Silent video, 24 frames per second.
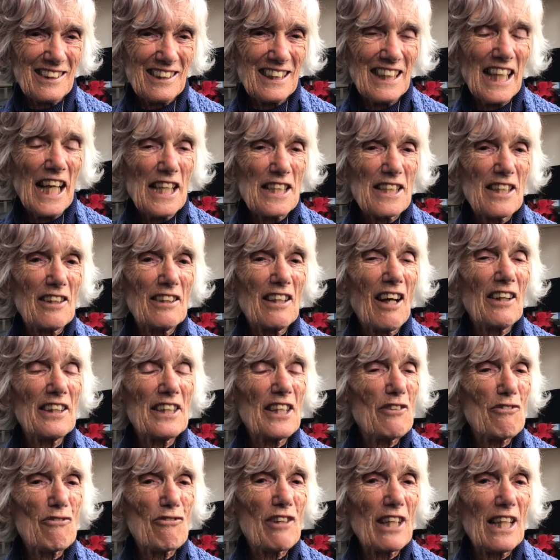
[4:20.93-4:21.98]
yes, and I
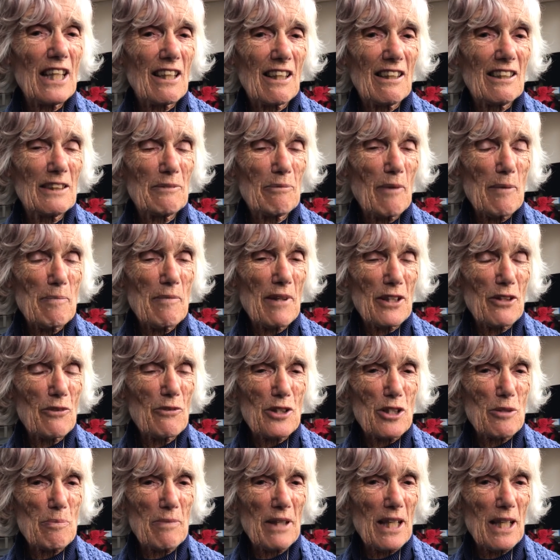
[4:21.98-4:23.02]
didn't realise my mother
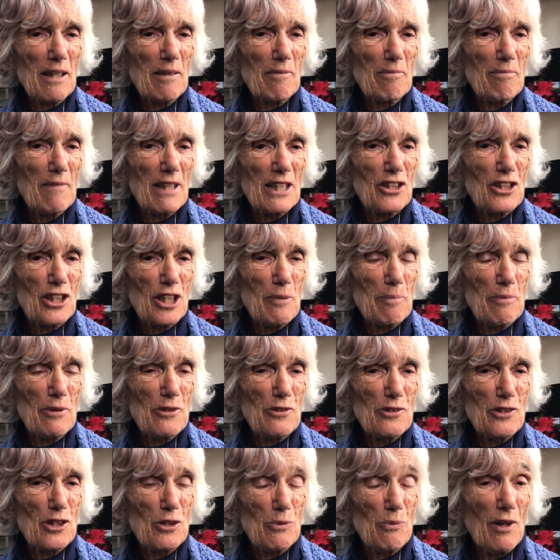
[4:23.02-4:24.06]
was being mentally
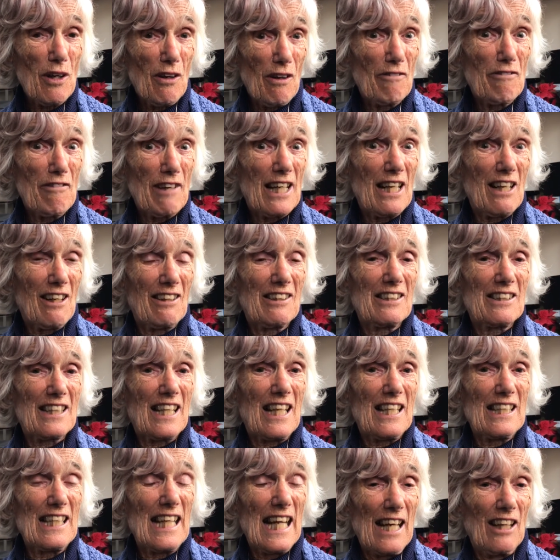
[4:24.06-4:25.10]
abused as well. I realise
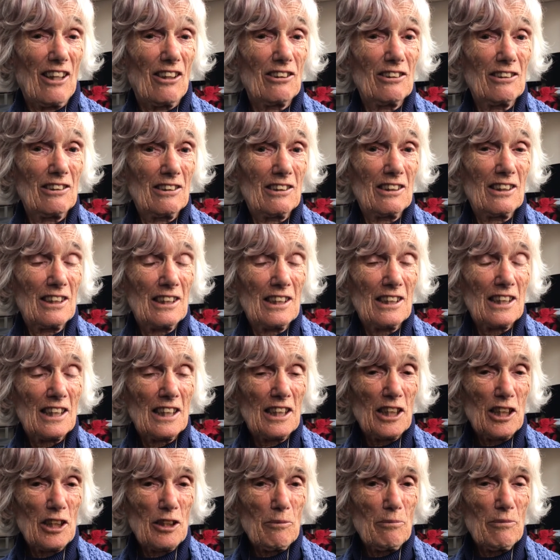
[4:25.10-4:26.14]
that now,
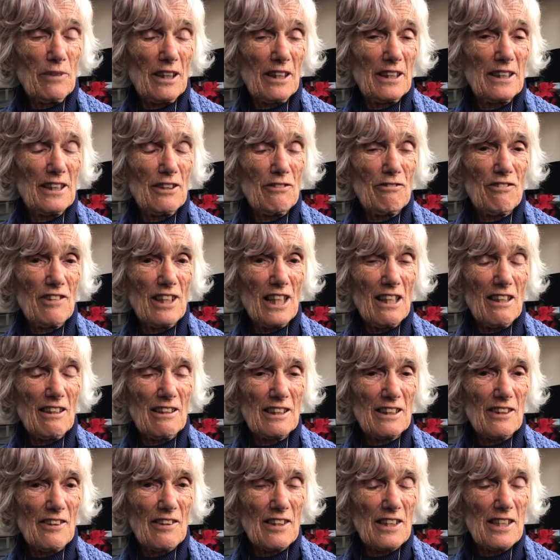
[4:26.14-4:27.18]
but I didn't
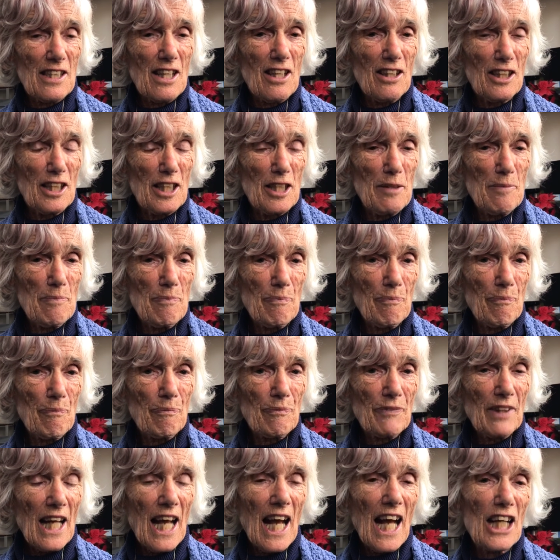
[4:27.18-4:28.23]
realise at the time.
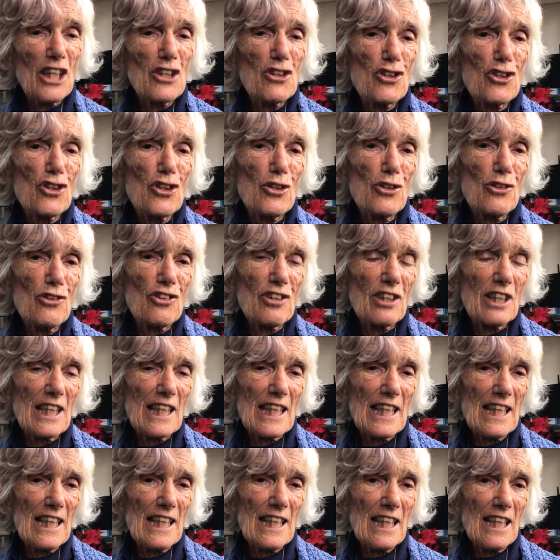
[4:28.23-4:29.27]
And
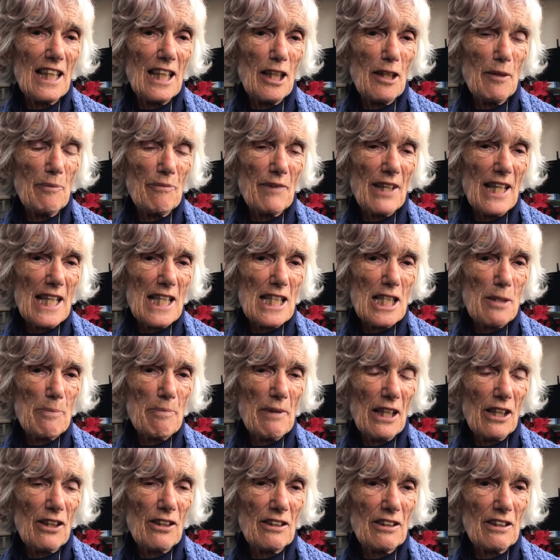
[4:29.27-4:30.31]
usually it's
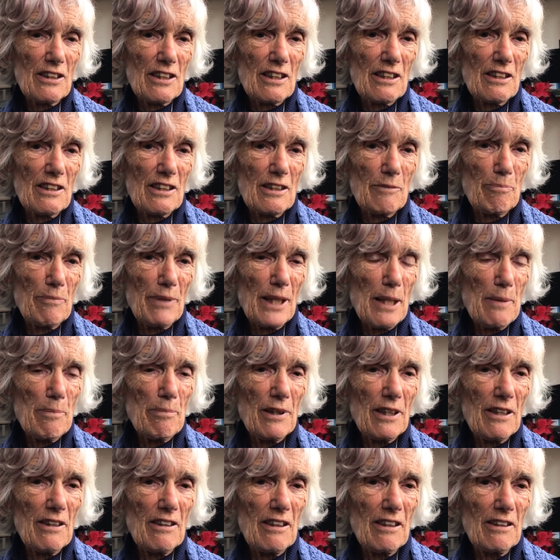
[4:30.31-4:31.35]
because
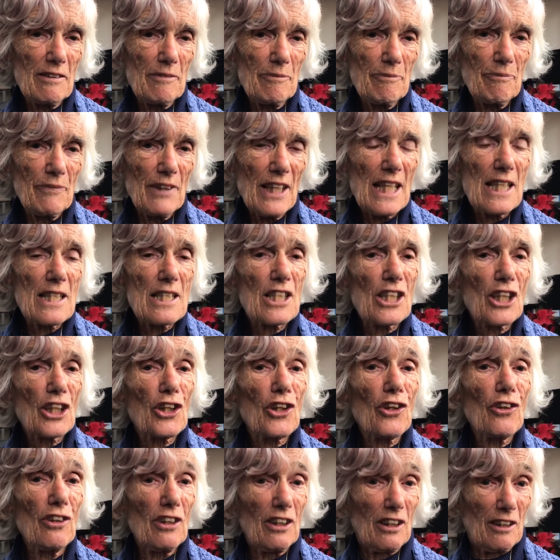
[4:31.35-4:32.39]
people are
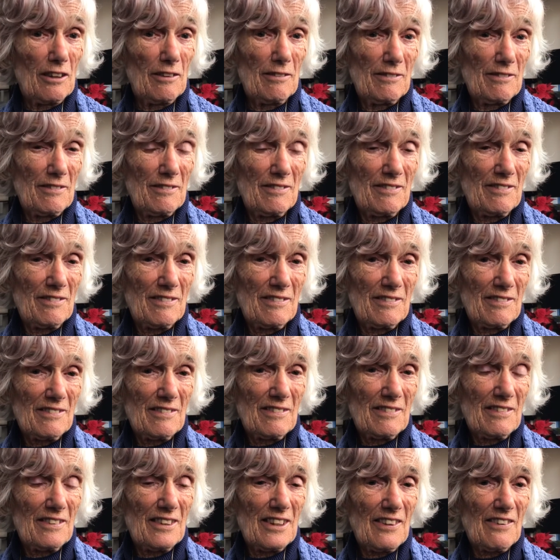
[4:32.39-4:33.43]
insecure
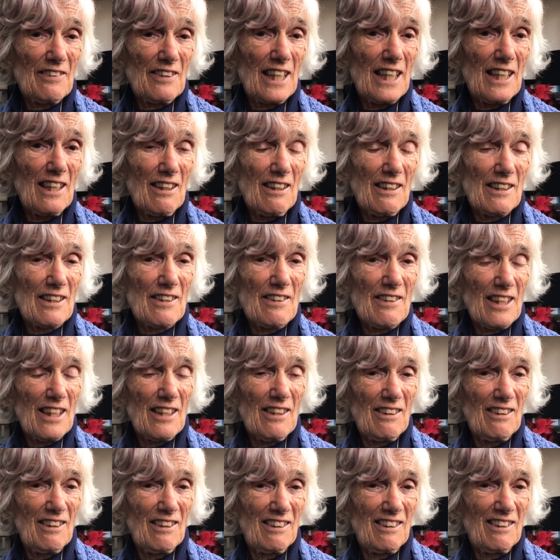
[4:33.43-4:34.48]
that they're like they
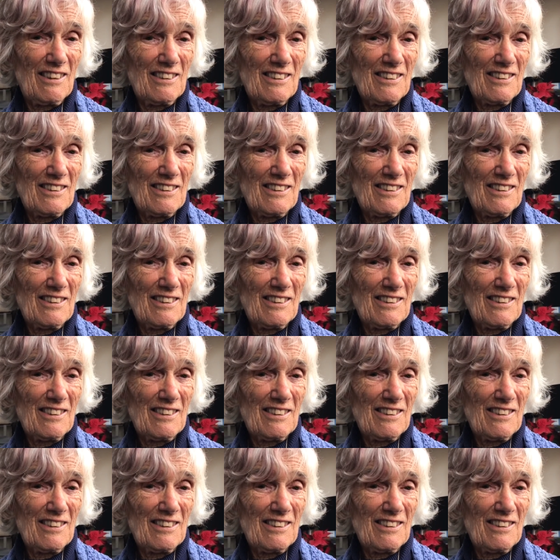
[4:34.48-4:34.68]
are.